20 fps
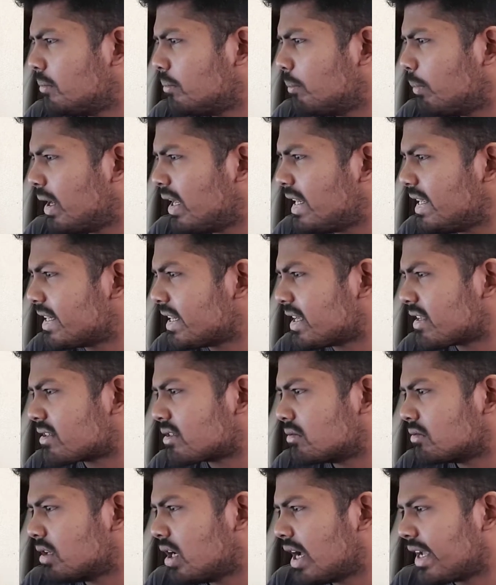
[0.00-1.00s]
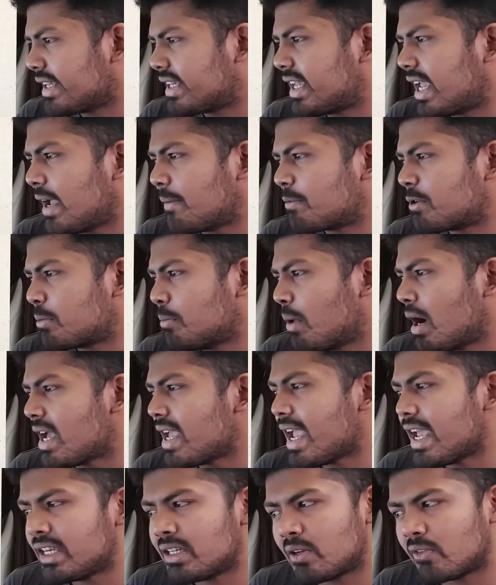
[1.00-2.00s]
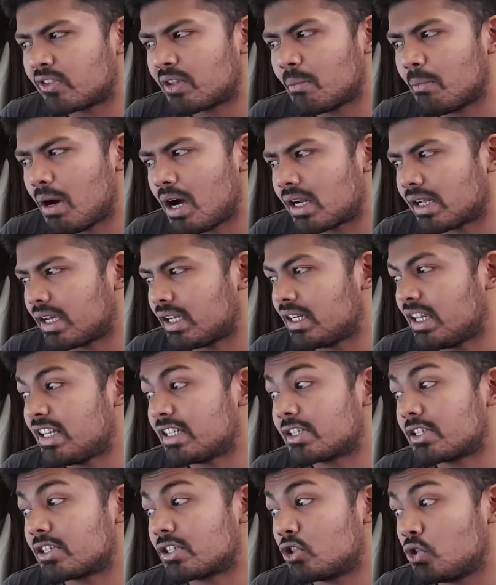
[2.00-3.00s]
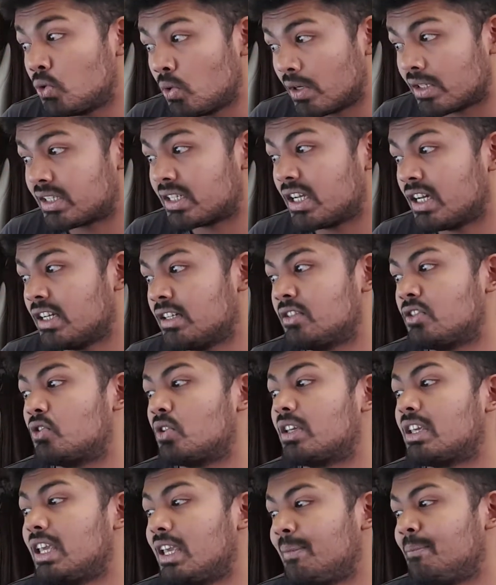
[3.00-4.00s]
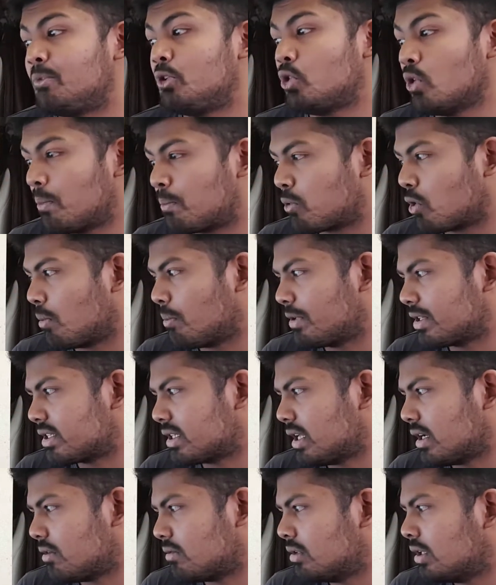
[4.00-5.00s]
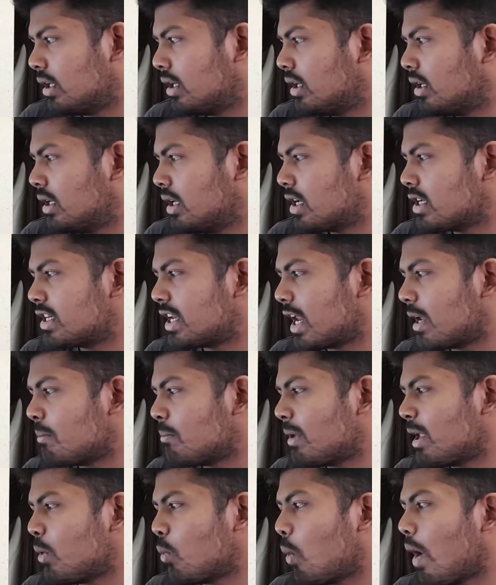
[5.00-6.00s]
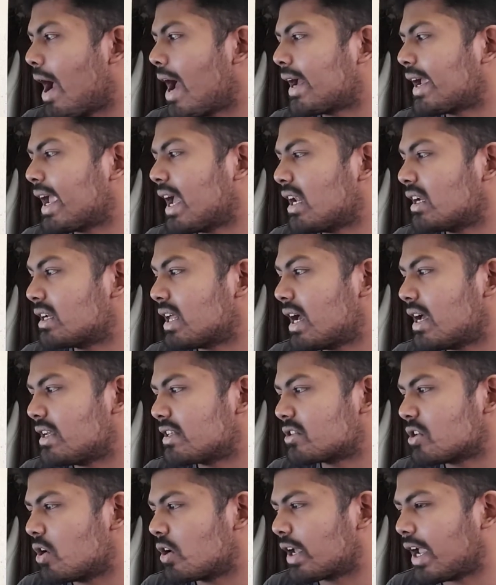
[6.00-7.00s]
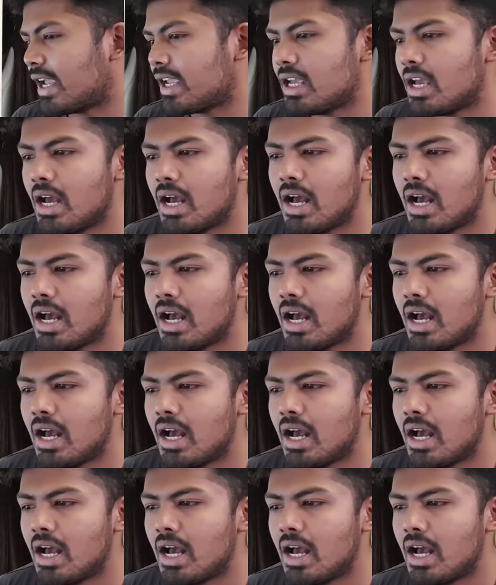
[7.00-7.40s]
Meliodas, I kept my end of the bargain. It's your turn to keep your promise now. Tell me where Gelda is. Okay.